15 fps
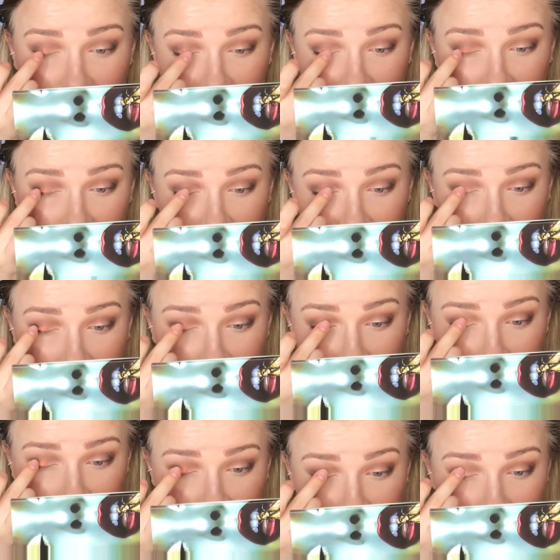
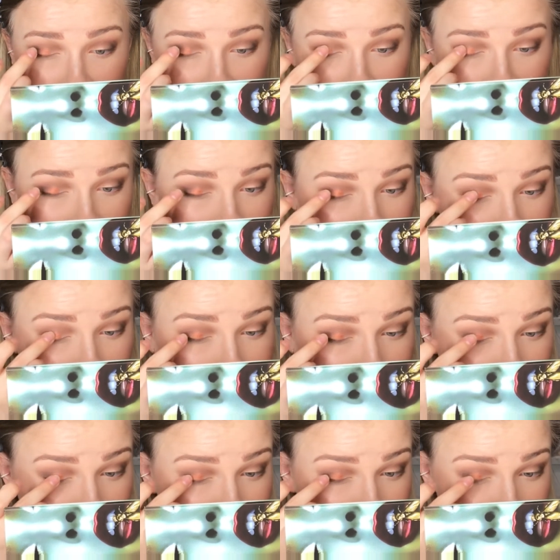pretty.
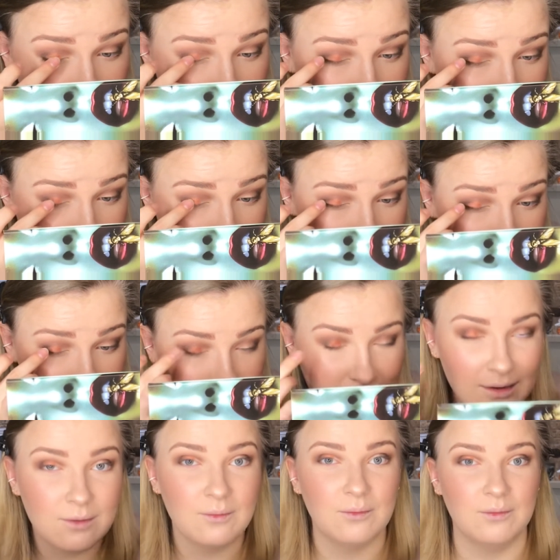Oh.
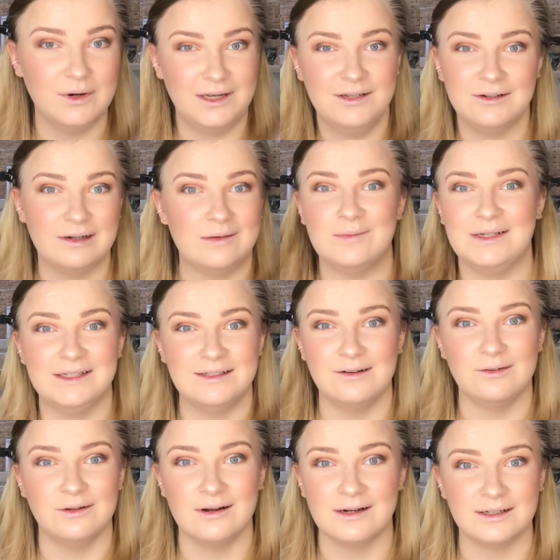What took me so
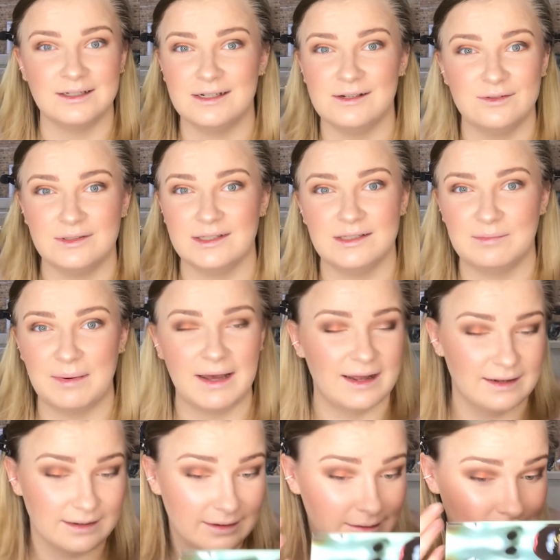long to use this
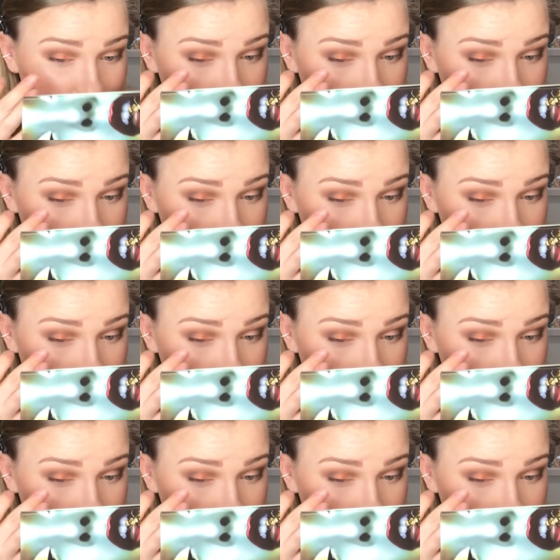palette?